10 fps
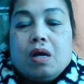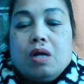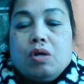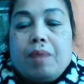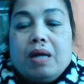
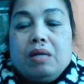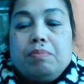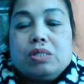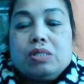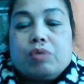Can your body
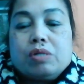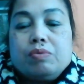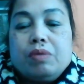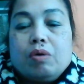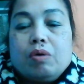be stressed
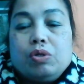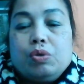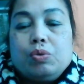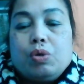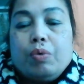without
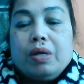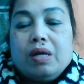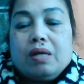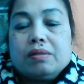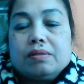you knowing
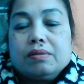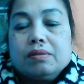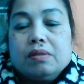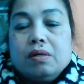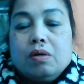it?
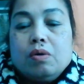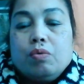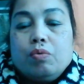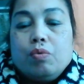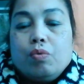
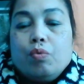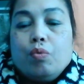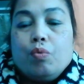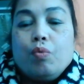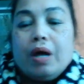
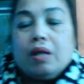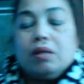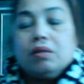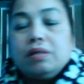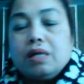
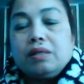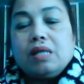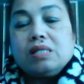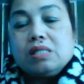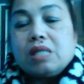Well, not
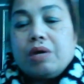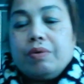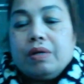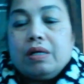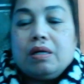
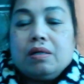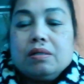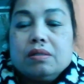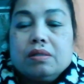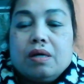necessarily.
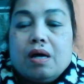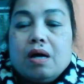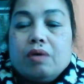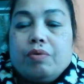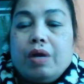
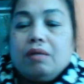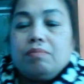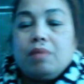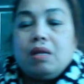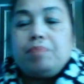A
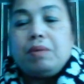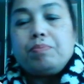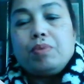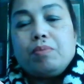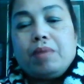great many
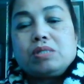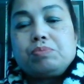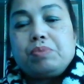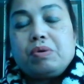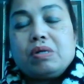people may
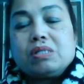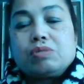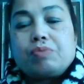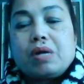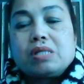experience
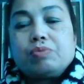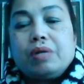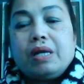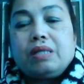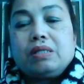
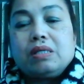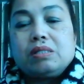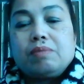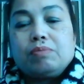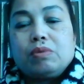stress-related
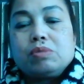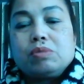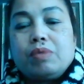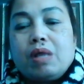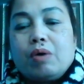symptoms
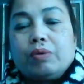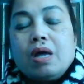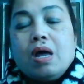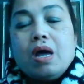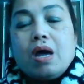without
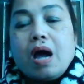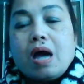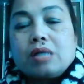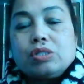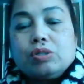
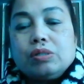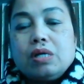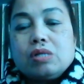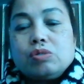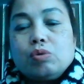
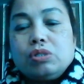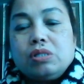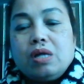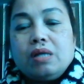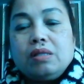actually
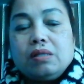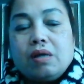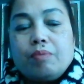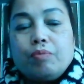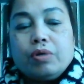associating
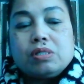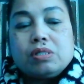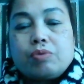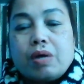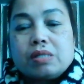them with
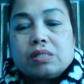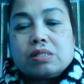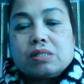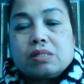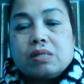
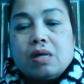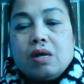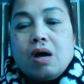stress.